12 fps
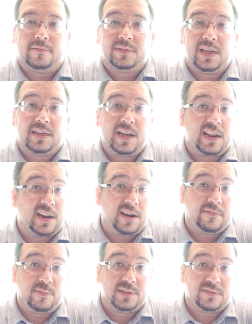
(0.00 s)
Thank God I
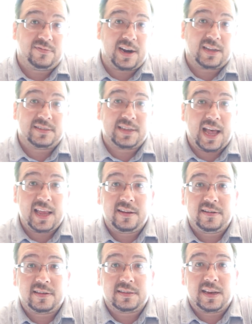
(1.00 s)
never went to Rikers
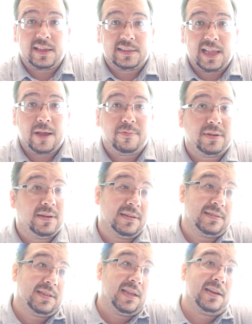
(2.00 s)
Island, nothing like that,
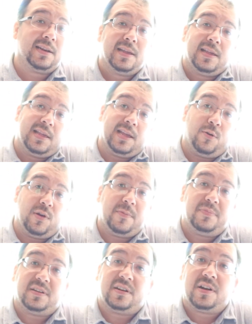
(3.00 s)
because then it would
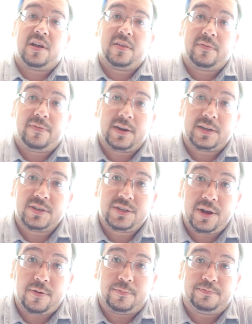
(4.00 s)
have been another fucking
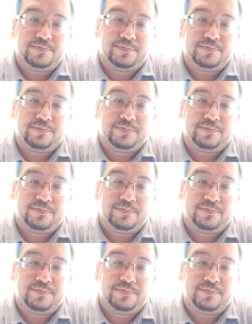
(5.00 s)
show.